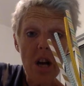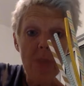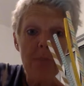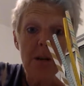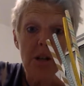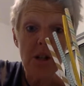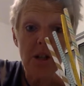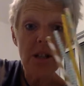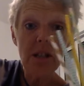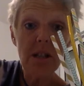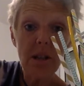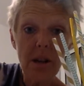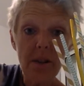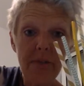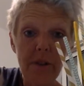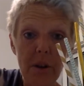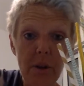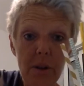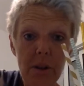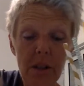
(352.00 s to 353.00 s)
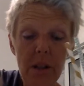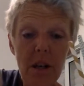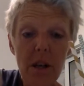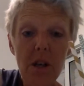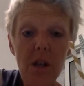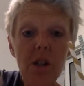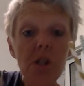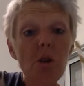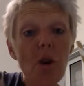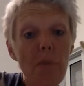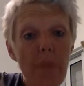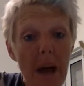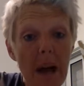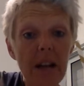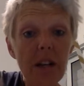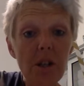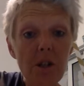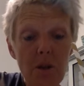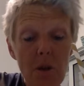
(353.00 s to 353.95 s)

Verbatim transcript: know how much these are, folks? So a pack of